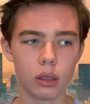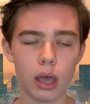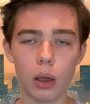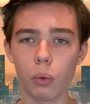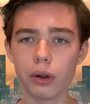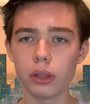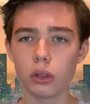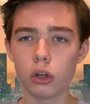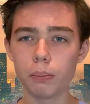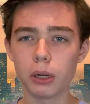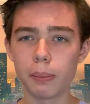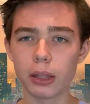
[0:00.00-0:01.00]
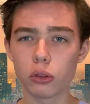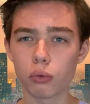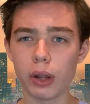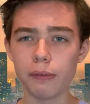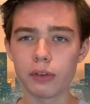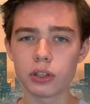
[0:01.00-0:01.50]
I worry a little bit about the
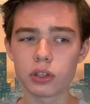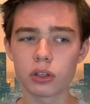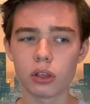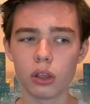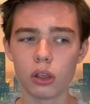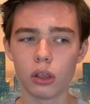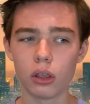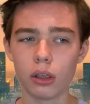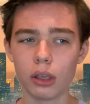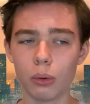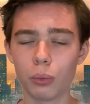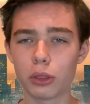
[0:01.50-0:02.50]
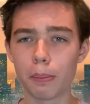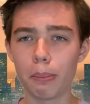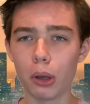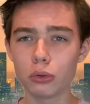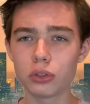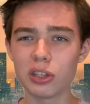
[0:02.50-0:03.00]
Ravens with the
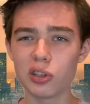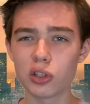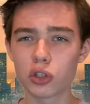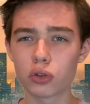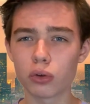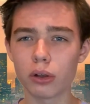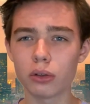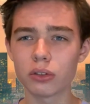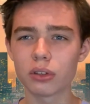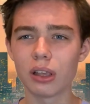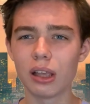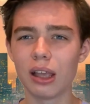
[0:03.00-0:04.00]
postseason struggles.